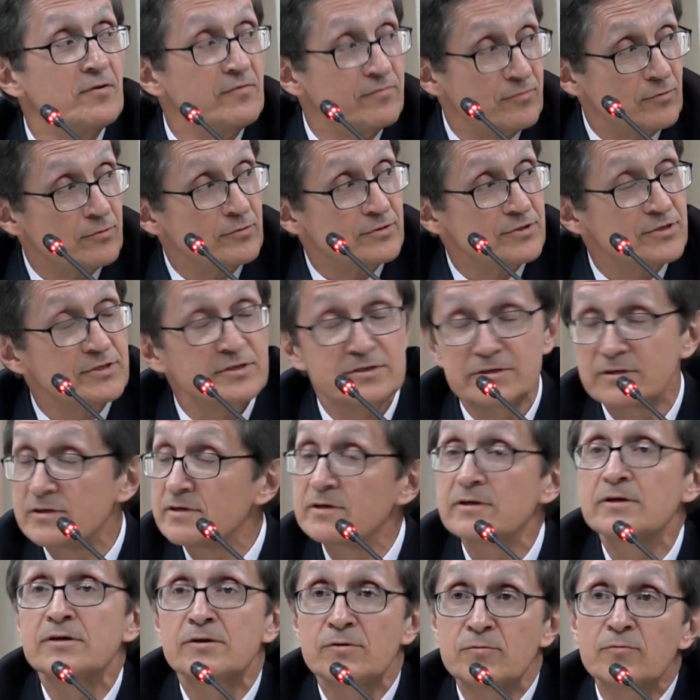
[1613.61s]
of course,
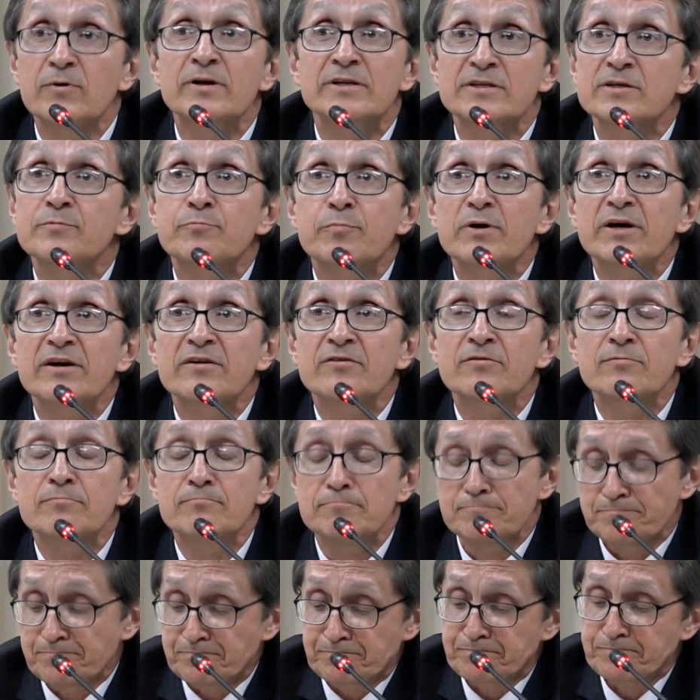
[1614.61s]
will
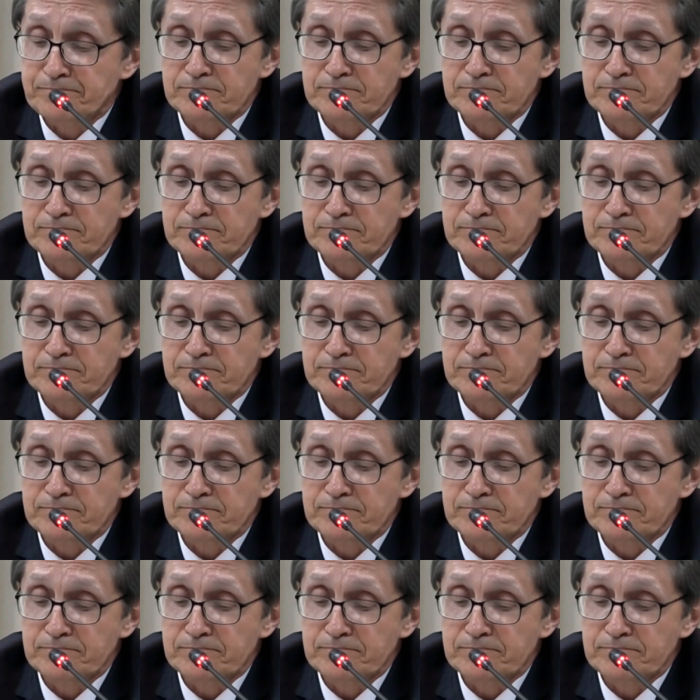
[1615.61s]
depend.